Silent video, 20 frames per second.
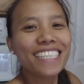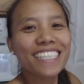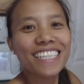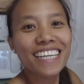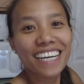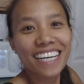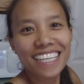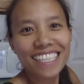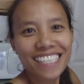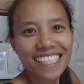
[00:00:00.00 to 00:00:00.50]

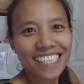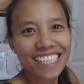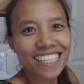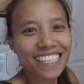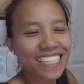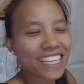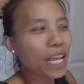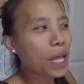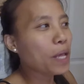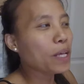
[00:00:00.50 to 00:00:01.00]
just
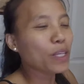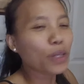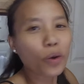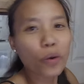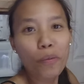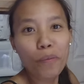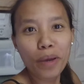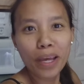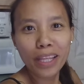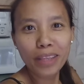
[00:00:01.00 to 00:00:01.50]

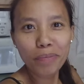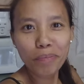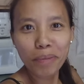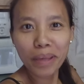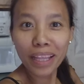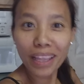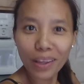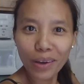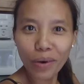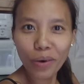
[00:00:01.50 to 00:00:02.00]
comment
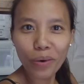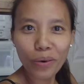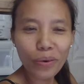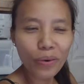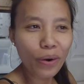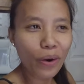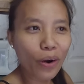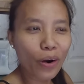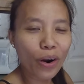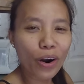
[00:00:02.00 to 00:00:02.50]

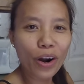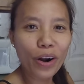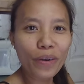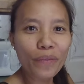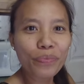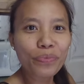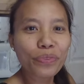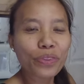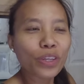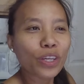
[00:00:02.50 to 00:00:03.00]
below or